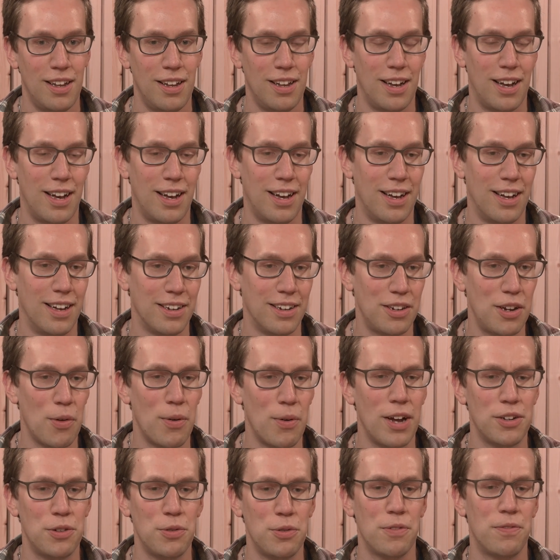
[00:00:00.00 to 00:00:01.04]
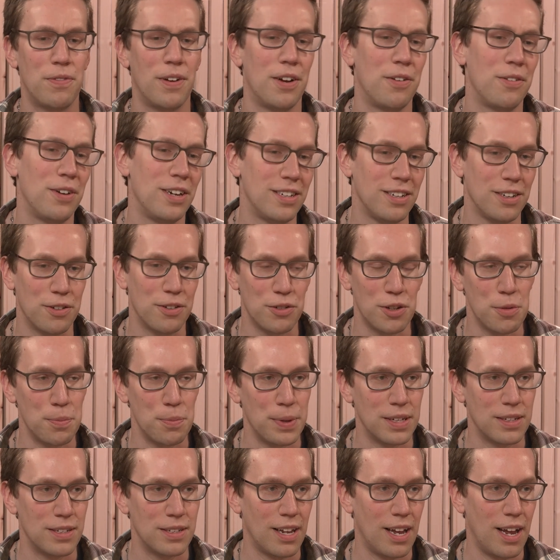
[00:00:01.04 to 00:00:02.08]
uh, go out to a fundraising group
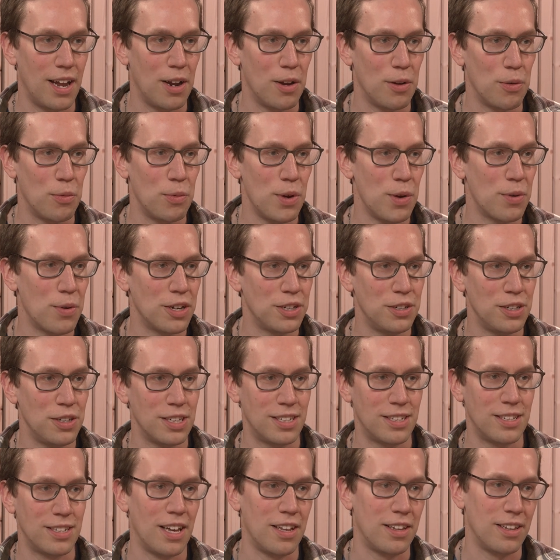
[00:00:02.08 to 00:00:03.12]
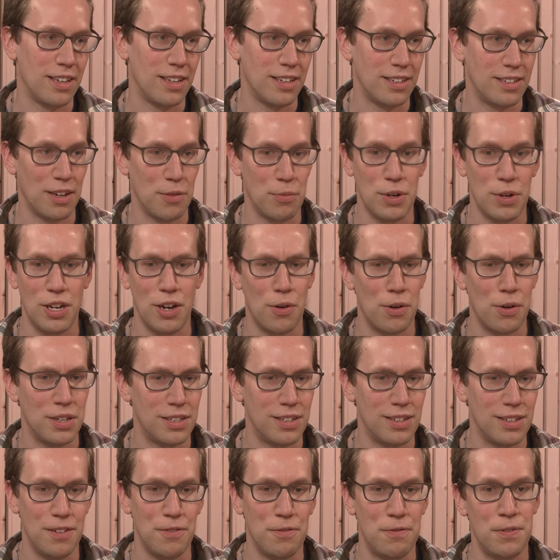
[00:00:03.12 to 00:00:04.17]
and say, we want you to sell this and we know it's
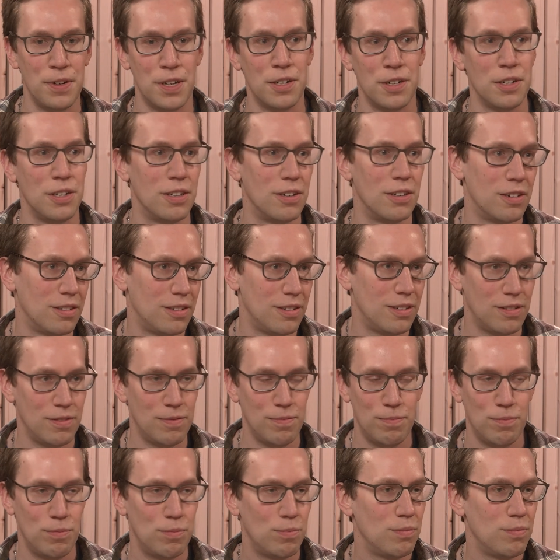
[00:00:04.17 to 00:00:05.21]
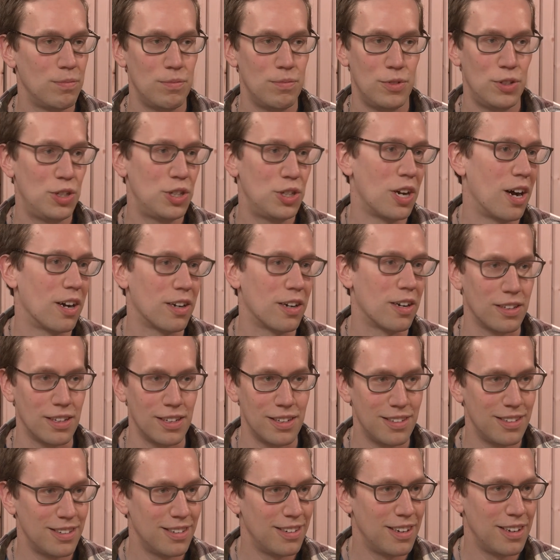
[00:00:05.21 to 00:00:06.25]
an inferior chocolate.
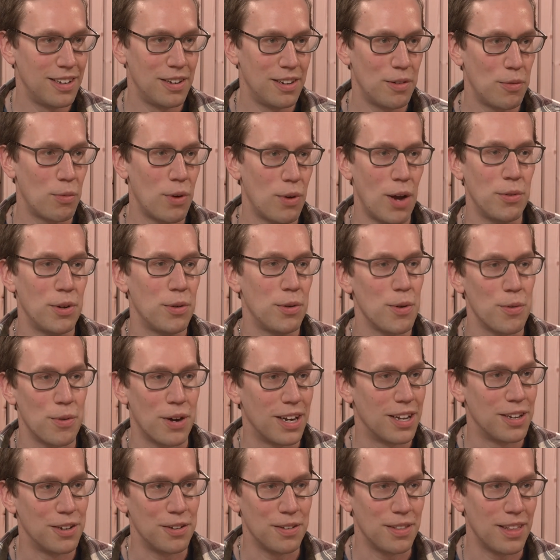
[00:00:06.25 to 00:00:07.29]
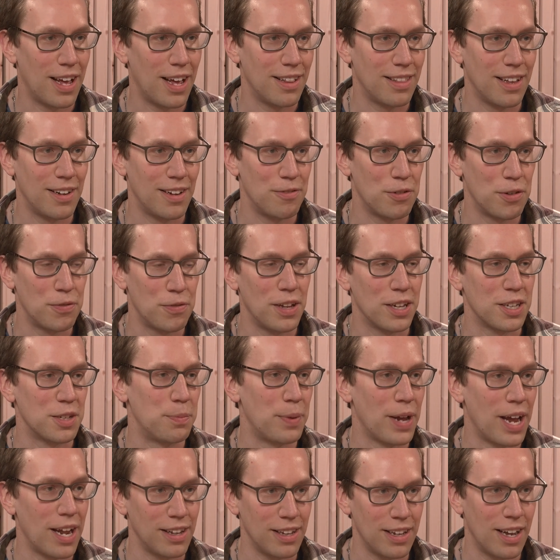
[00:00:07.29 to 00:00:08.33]
Why would we want to do that? That mm-hmm. reflects
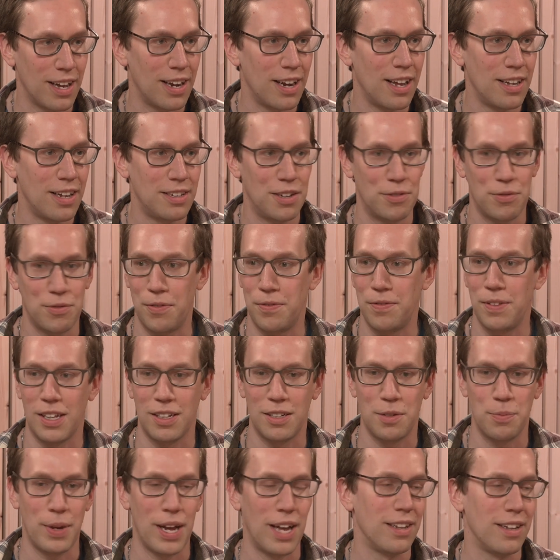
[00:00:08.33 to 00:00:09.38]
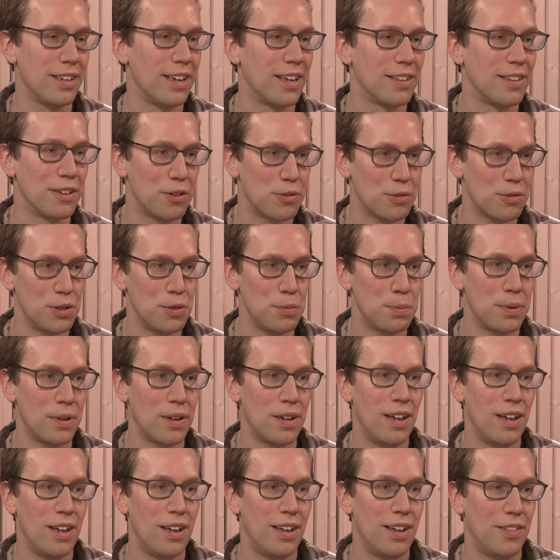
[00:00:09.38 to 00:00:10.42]
badly on us, it reflects badly mm-hmm. on the group.
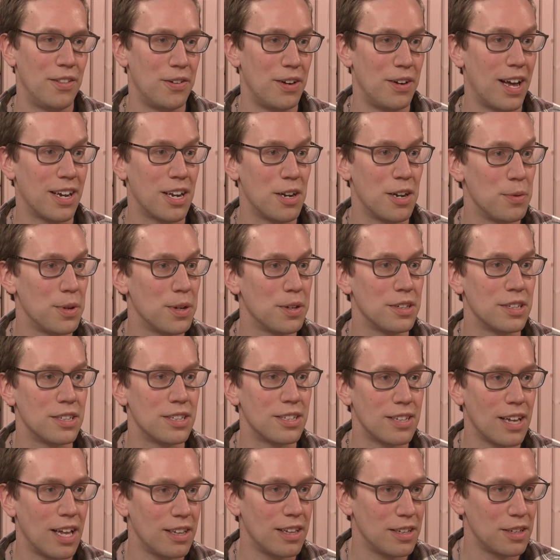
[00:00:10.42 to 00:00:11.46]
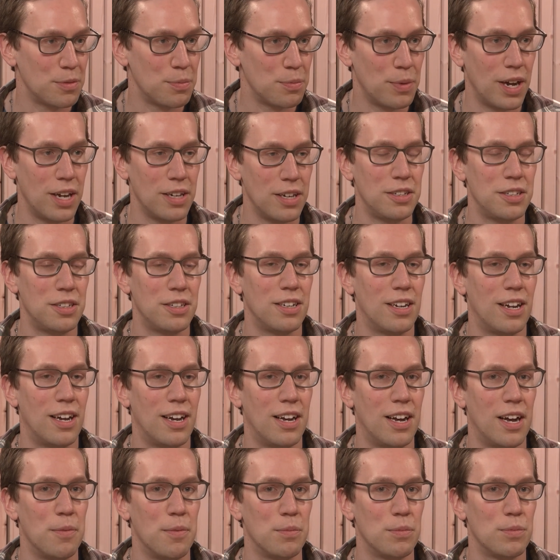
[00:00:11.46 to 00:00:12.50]
They're not going to be able to sell as much.
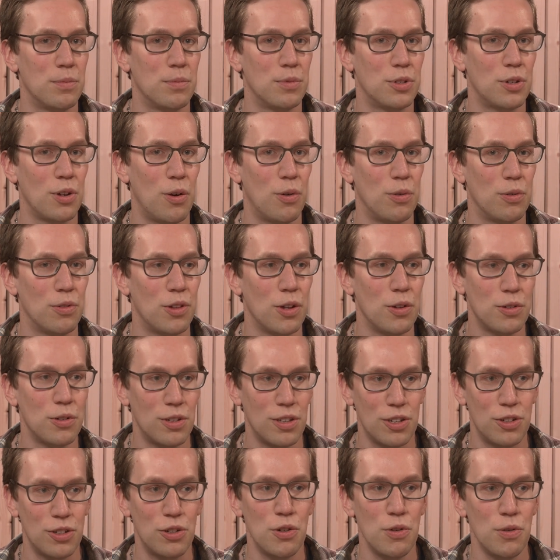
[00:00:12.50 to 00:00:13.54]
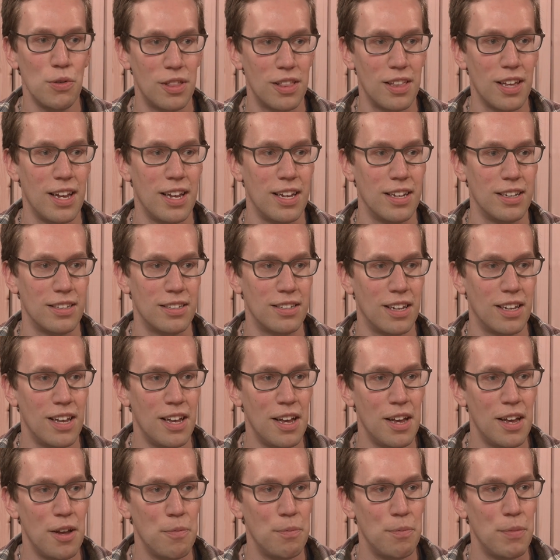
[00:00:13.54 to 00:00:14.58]
Um, so, those are the two things
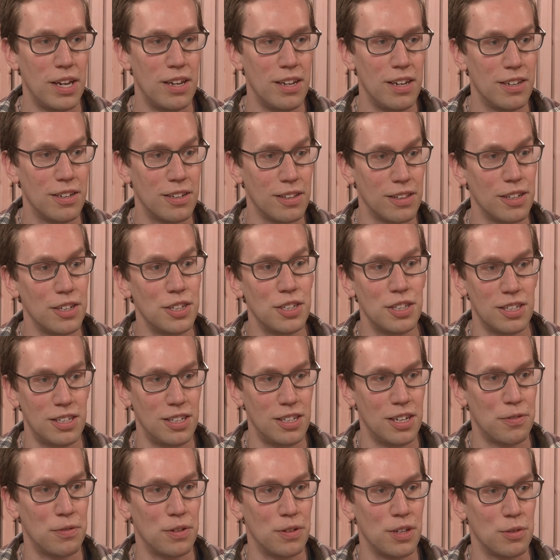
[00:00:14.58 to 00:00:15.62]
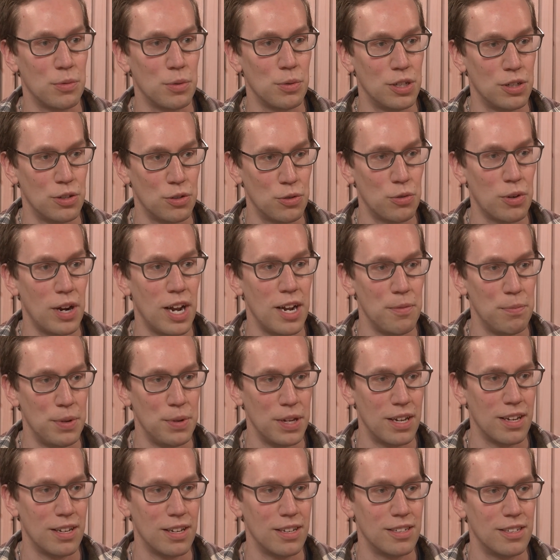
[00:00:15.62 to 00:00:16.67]
making a delicious difference, which is great
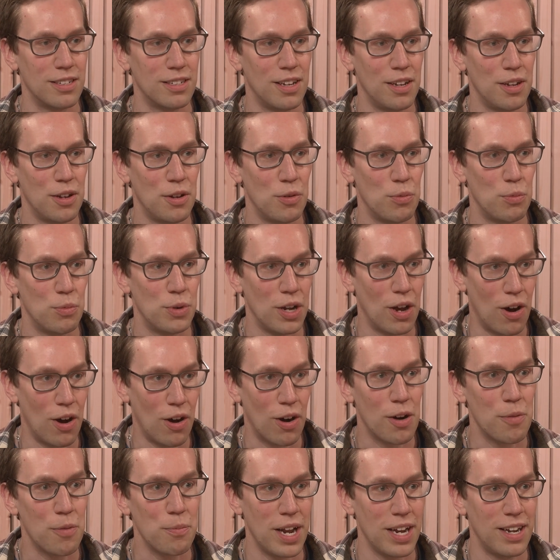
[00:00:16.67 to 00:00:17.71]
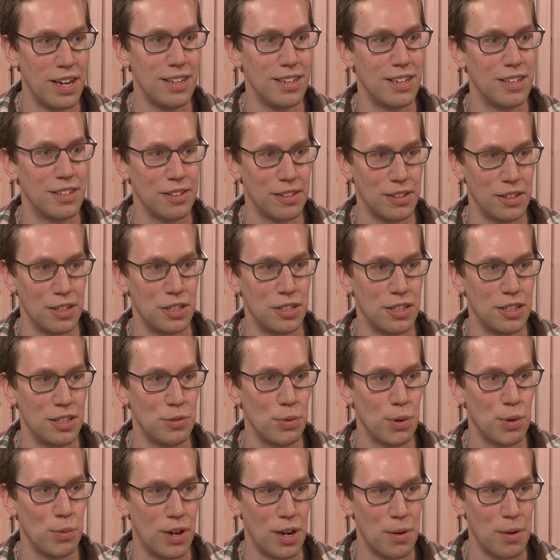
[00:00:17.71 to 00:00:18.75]
because we are making it delicious.
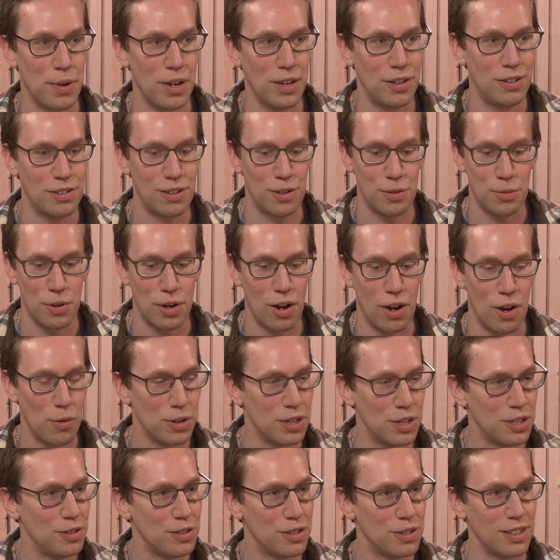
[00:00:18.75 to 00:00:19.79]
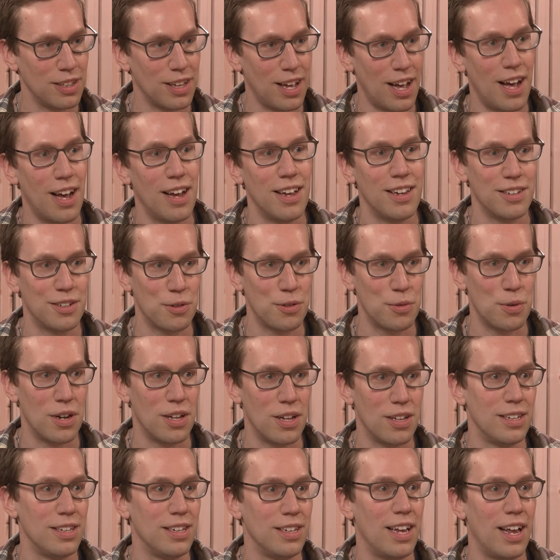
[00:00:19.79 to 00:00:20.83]
We want to make sure we're always using the highest
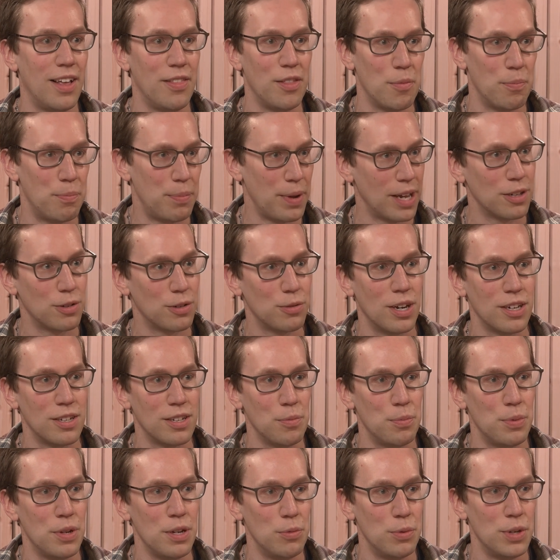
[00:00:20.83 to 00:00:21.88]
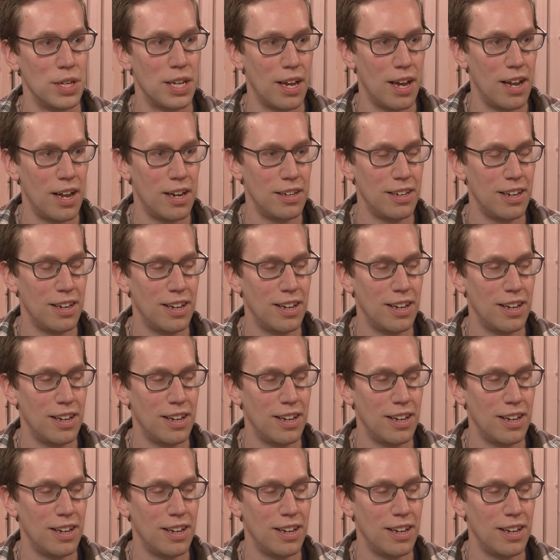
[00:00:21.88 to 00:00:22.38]
quality and the best recipe we can.